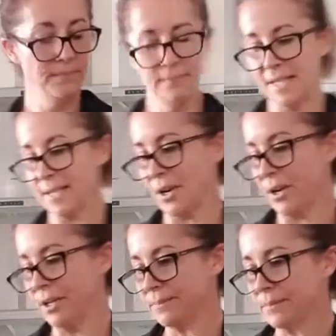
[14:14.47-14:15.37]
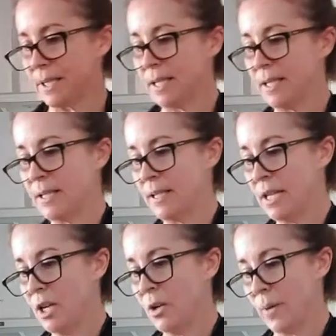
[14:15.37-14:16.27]
So
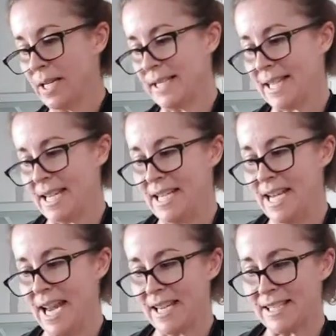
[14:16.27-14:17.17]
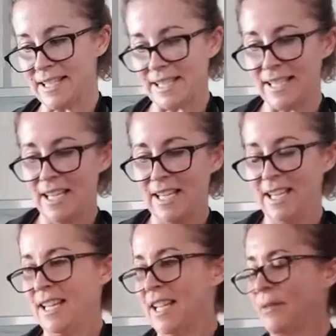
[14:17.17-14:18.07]
when I say next,
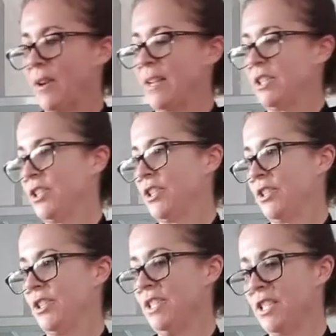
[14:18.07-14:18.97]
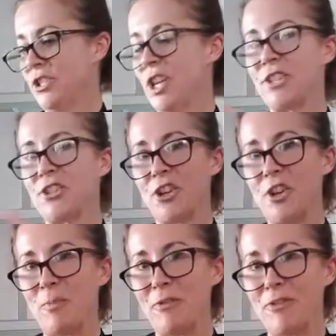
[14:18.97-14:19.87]
I'm going to just show
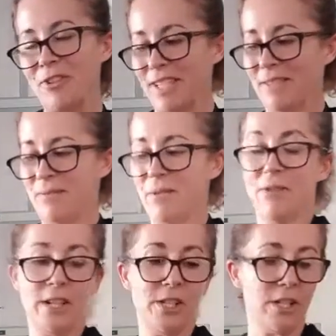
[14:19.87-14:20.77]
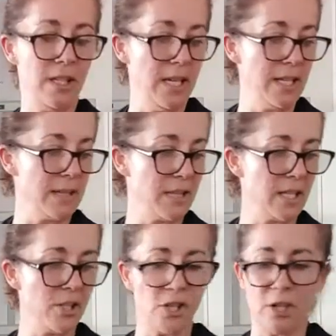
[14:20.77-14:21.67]
you before I show you next. I'm just
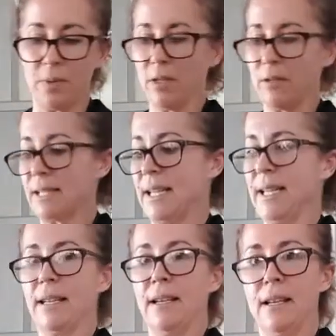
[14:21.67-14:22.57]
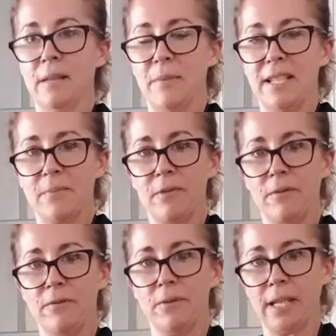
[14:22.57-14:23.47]
going to show you what it looks like. Let me just move
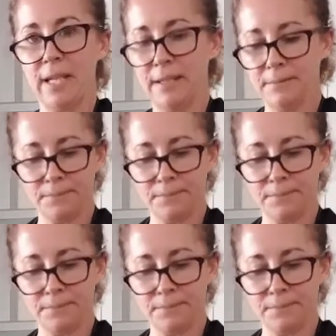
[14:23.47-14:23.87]
it forward again.